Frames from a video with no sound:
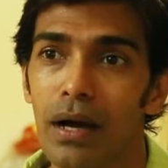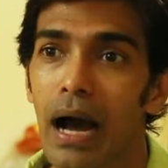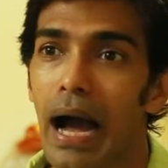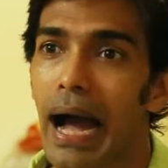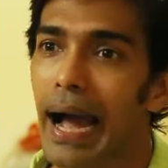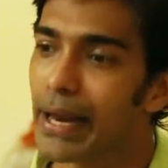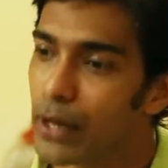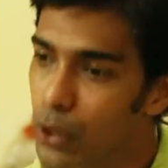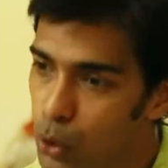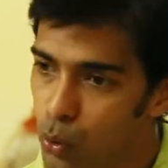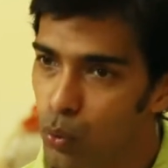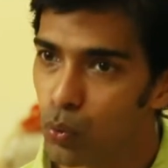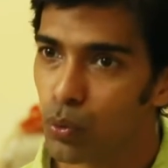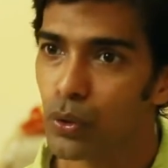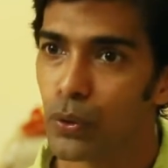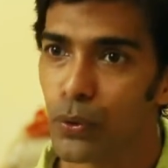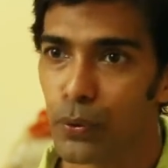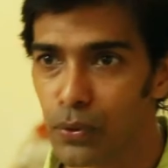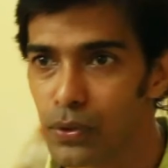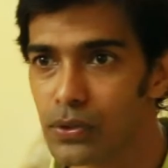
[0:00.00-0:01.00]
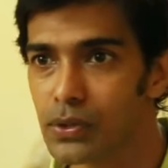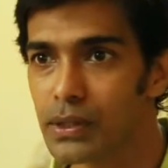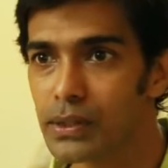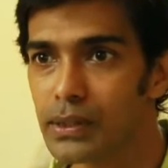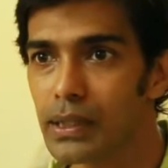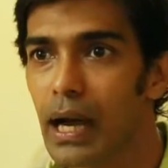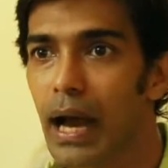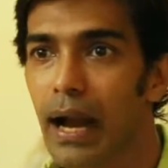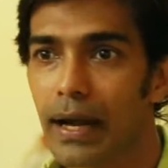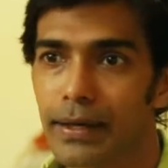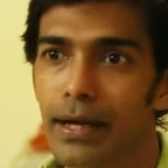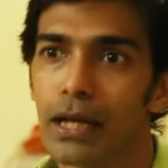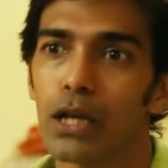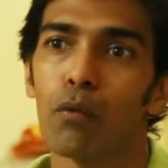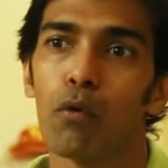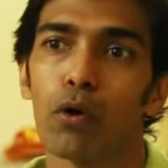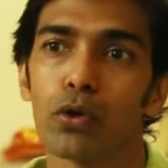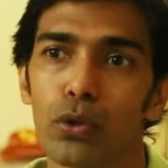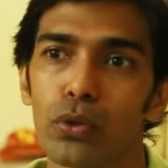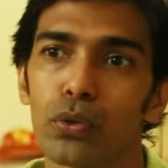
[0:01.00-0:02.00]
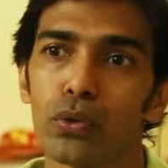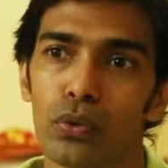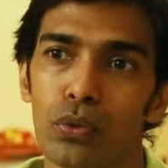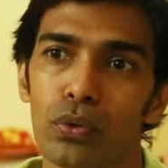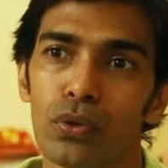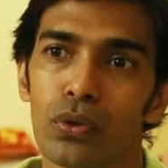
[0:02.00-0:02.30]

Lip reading: I know. You sit here, I'll tell you what to do.